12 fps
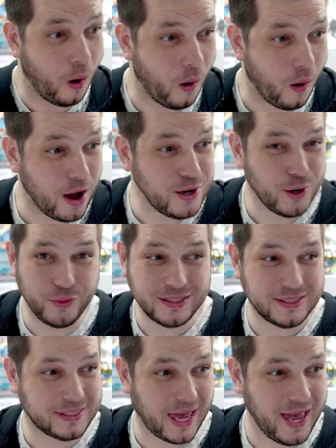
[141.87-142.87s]
Another
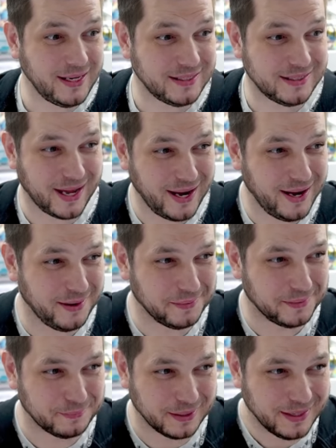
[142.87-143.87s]
10.
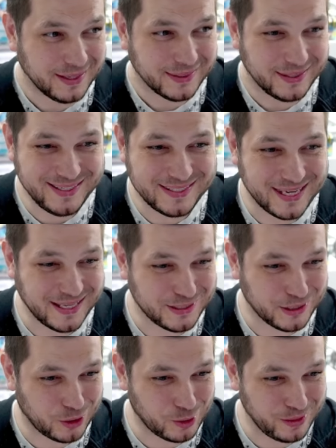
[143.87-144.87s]
Damn. These 10s are
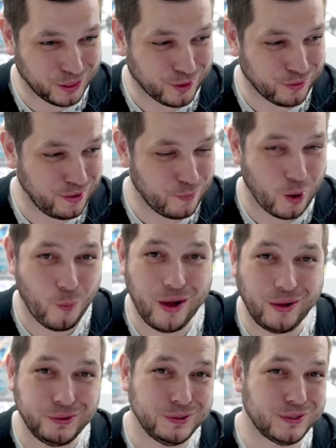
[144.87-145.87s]
coming through. Well
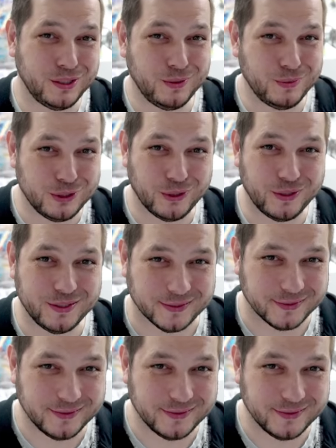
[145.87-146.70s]
done to you, Jordan.